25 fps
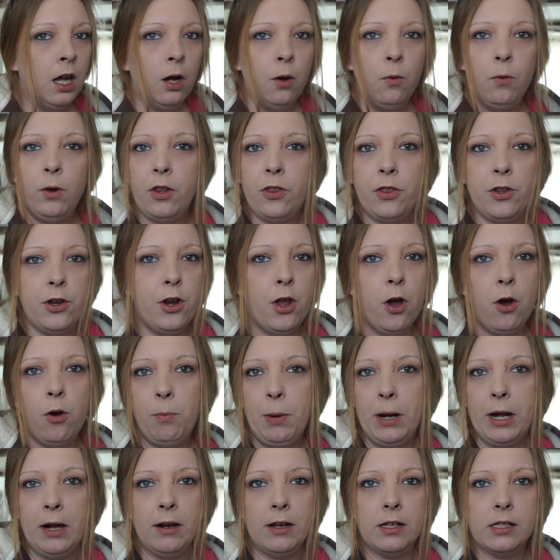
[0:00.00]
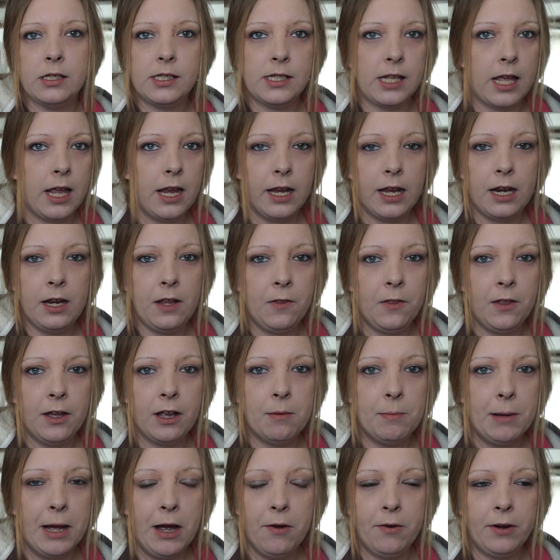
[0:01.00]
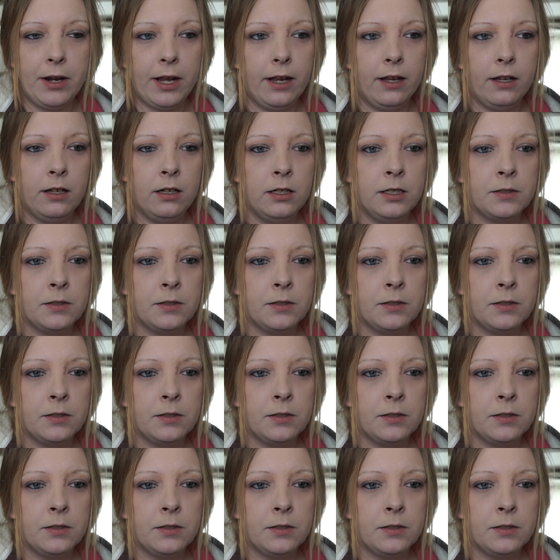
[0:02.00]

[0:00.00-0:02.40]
with no parents saying anything about it.